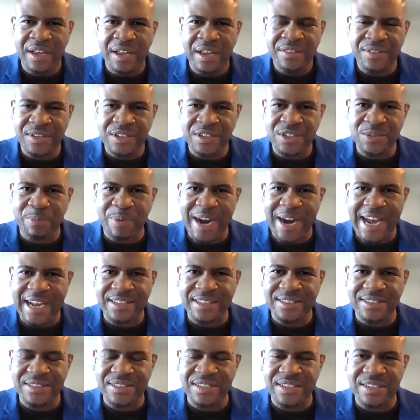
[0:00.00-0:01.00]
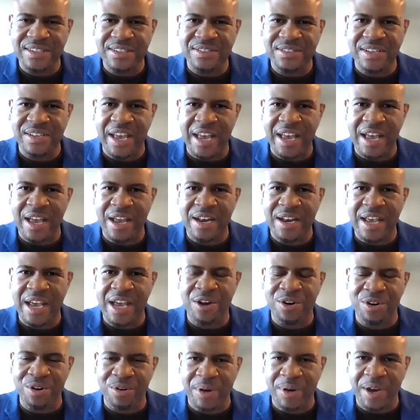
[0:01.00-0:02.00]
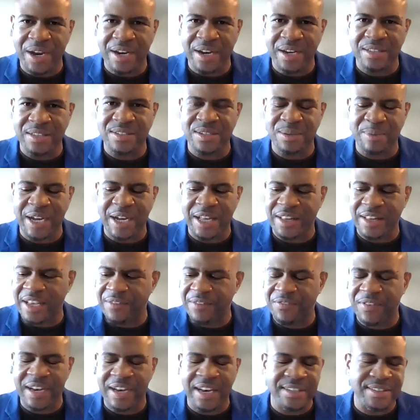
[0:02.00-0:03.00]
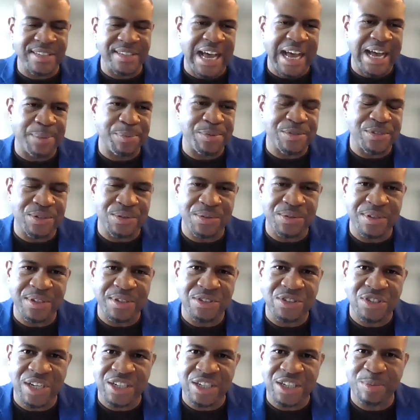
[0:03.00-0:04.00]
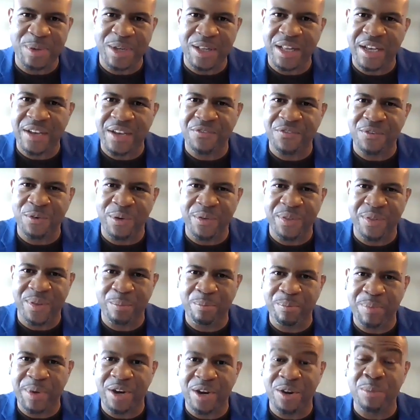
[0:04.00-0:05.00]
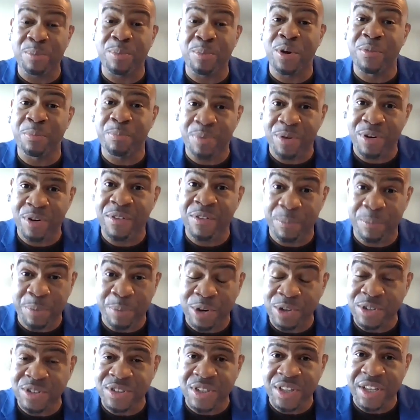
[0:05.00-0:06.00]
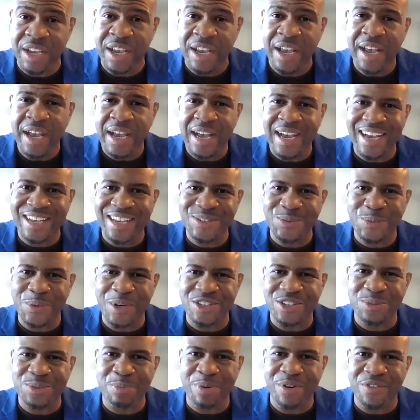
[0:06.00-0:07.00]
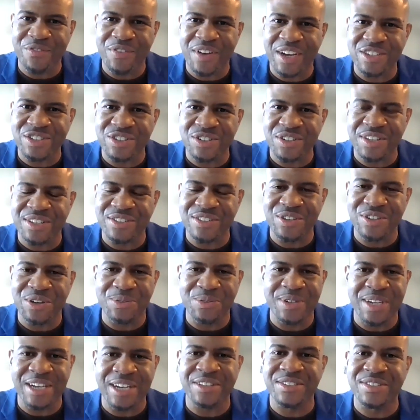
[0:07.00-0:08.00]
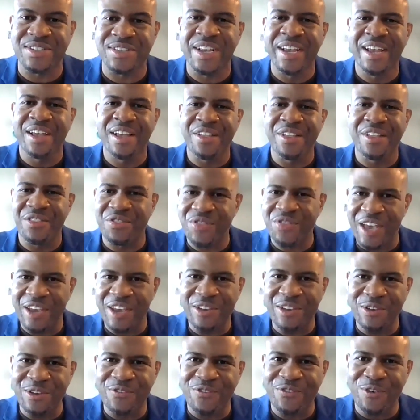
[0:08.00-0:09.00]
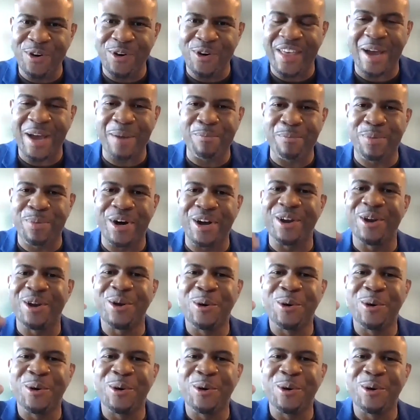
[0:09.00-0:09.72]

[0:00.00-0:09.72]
these practices and integrate it into my life. It has absolutely changed my life for the better, both personally as well as professionally. So, Nicholas, thank you for that. But